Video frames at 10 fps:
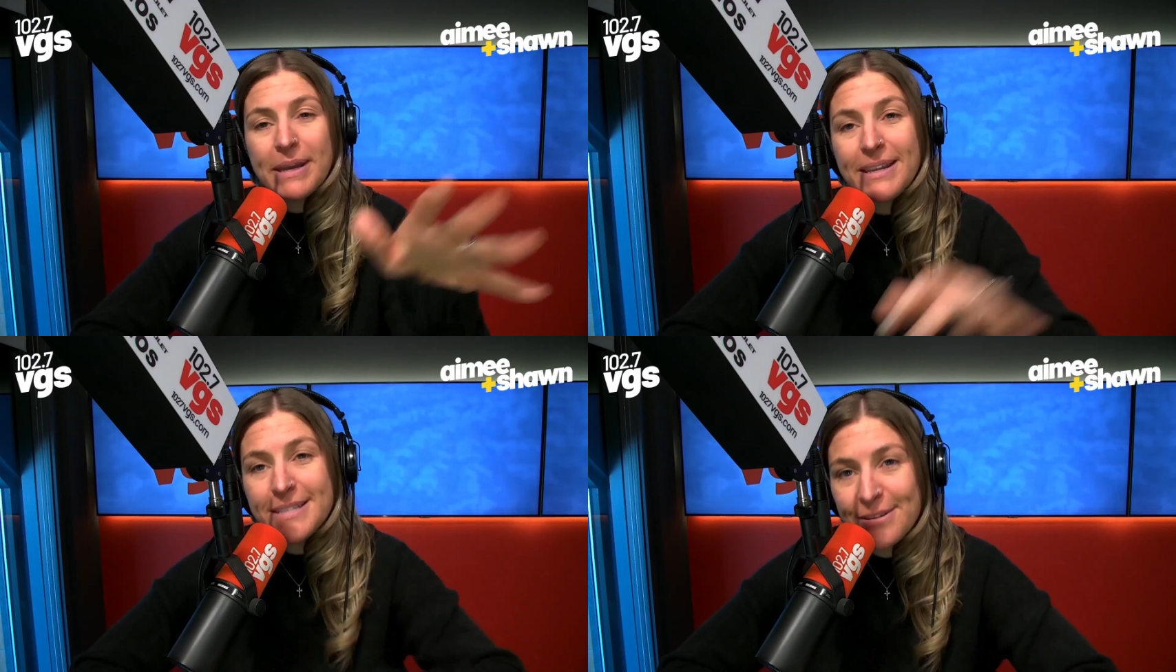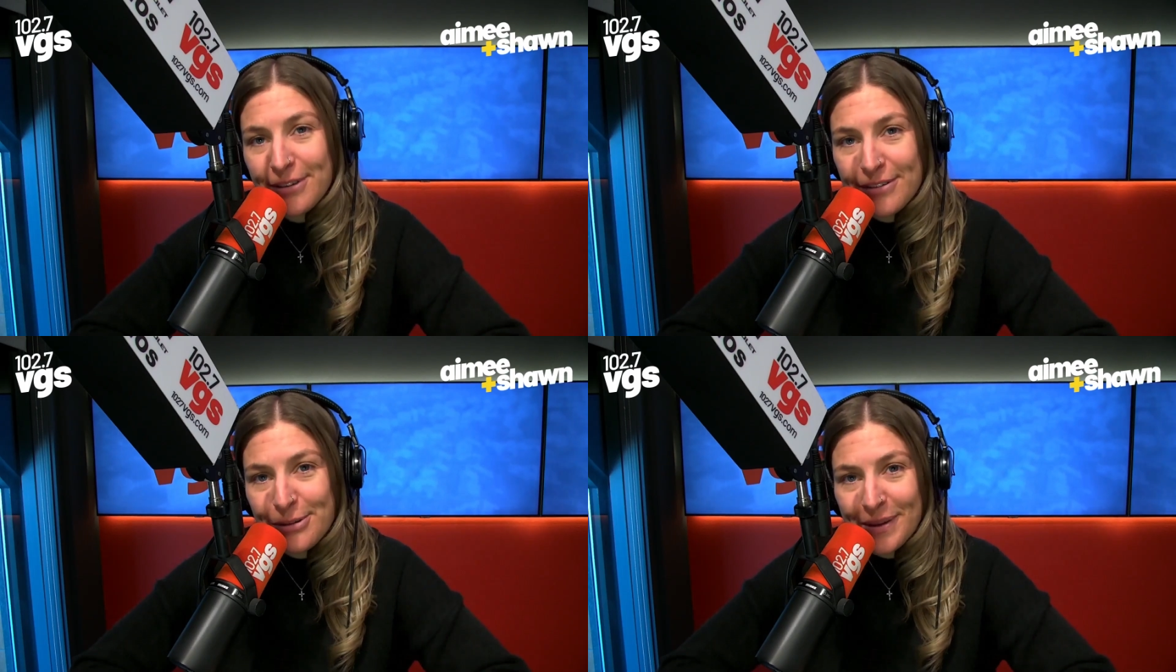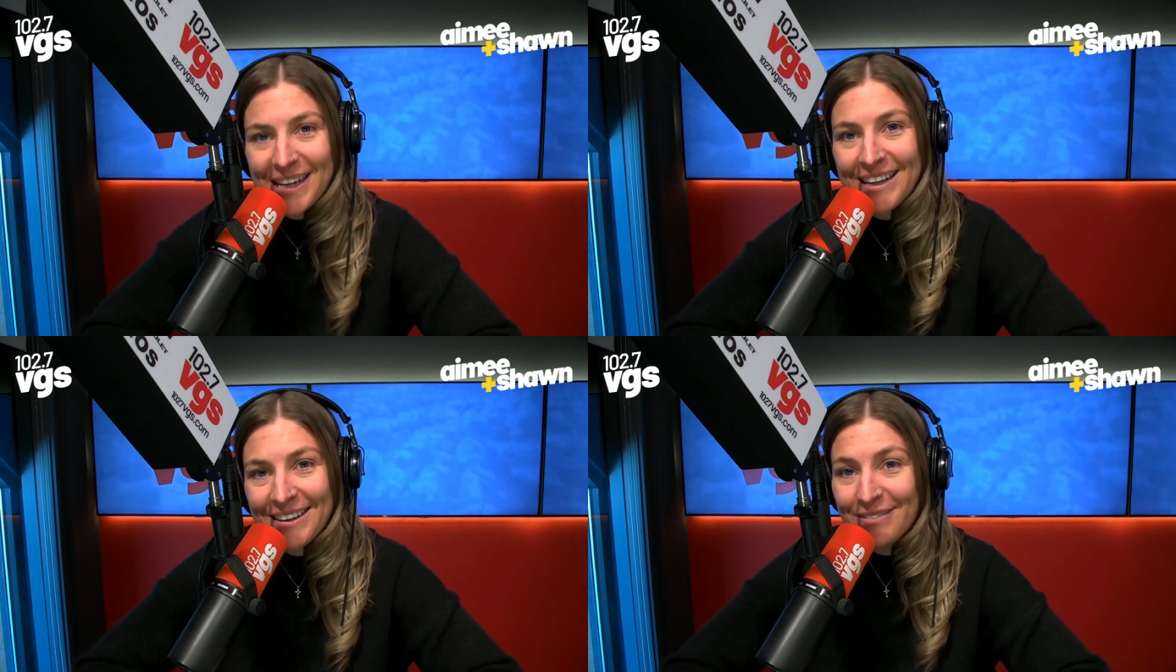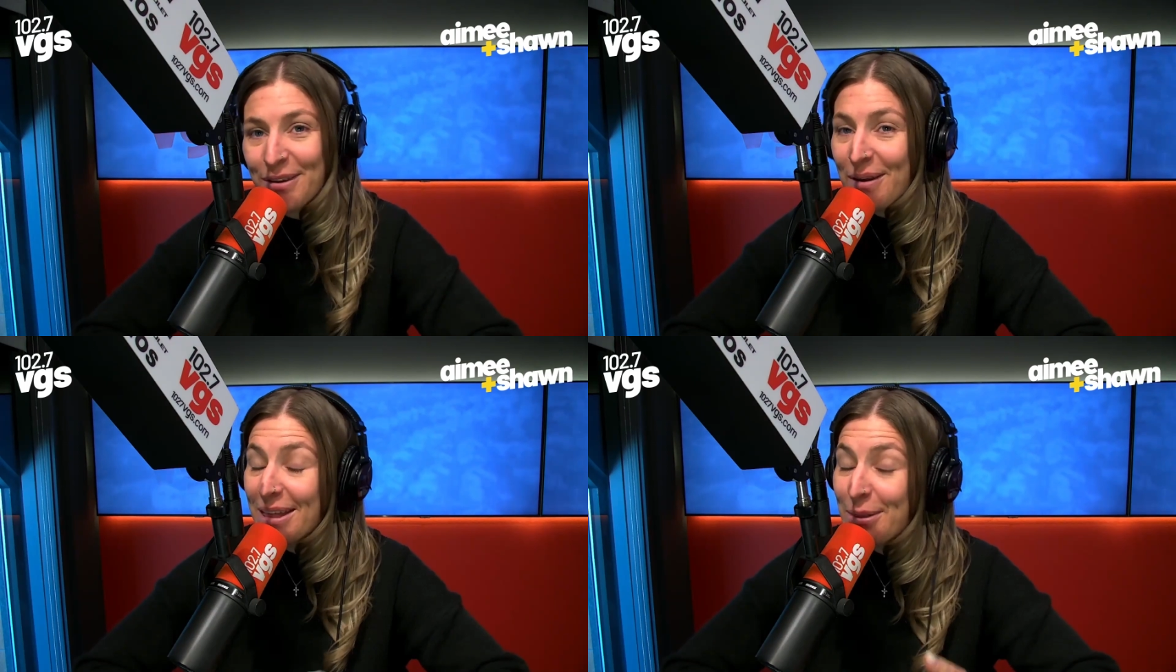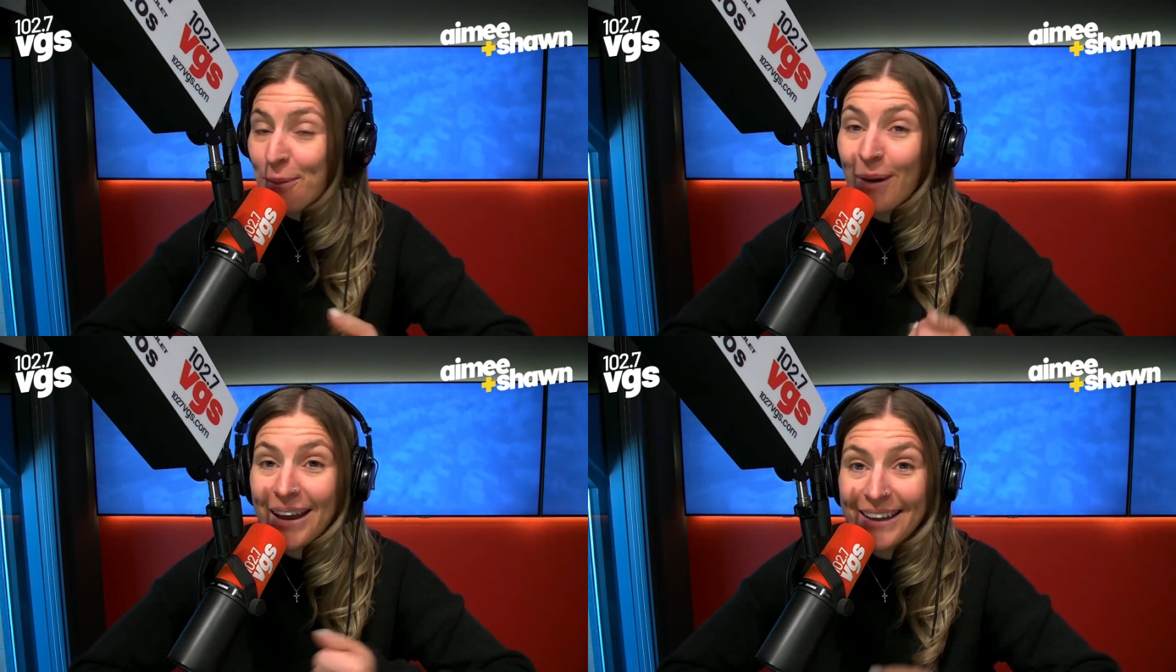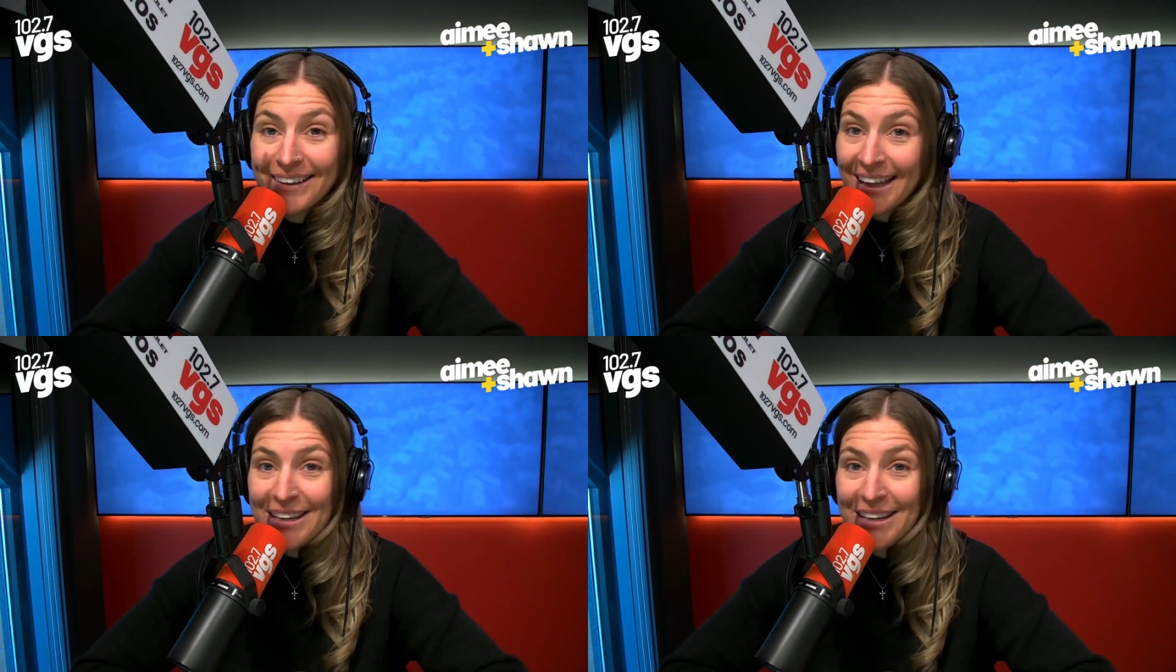easy for everybody. If you get the one, then